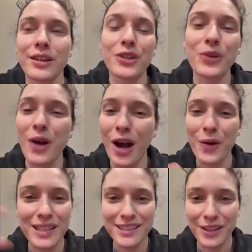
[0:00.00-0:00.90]
you know
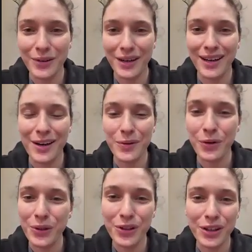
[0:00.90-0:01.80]
how is our
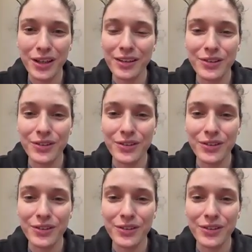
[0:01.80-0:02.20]
work. We